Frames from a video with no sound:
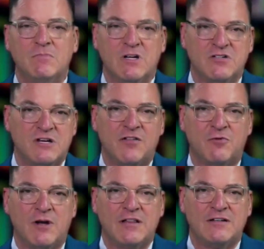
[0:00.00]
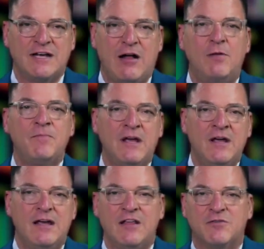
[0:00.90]
But instead of throwing in the towel,
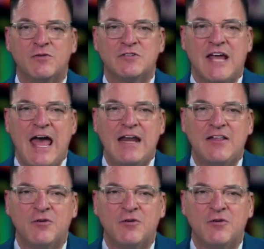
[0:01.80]
he threw his hat